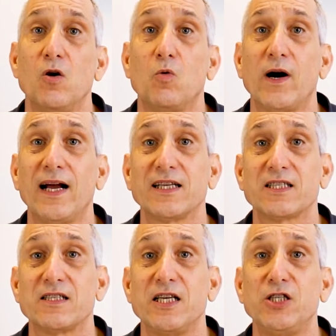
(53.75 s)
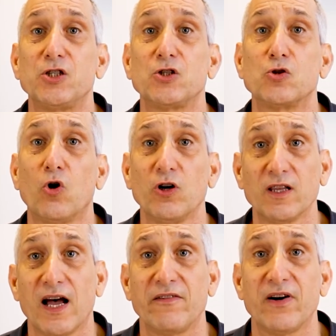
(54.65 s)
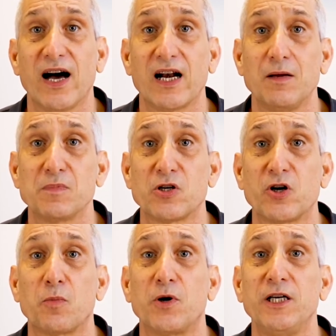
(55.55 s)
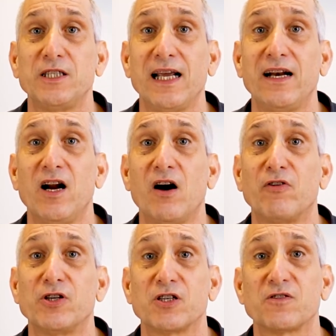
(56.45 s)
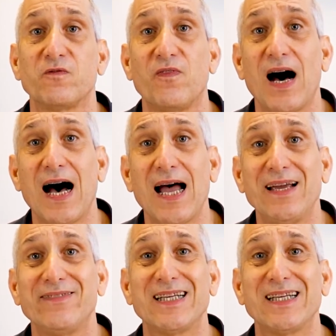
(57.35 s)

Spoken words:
Whereas the short life items are depreciated over just 5,